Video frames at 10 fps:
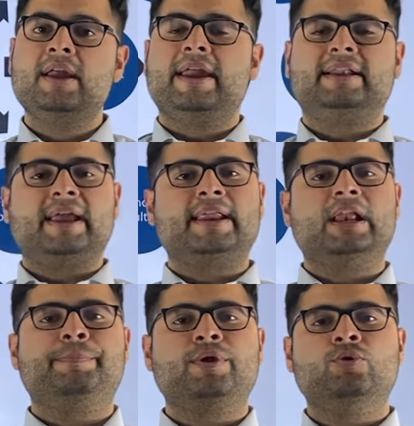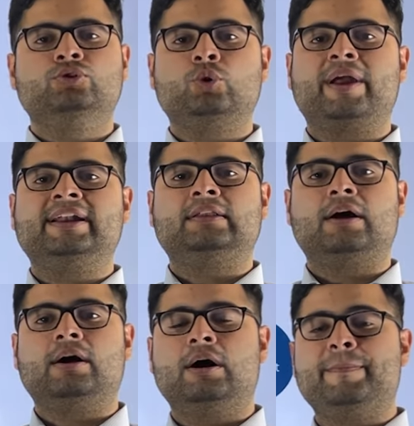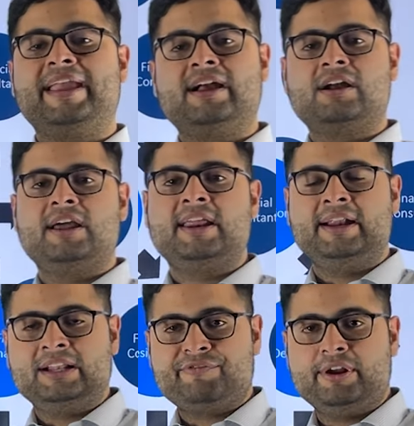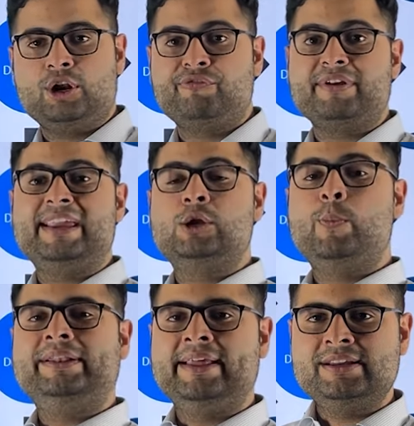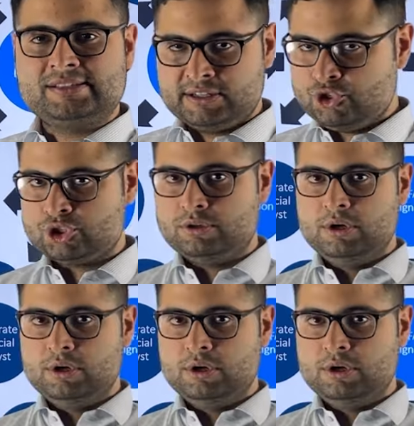It can help you to get make a career in the field of equity research.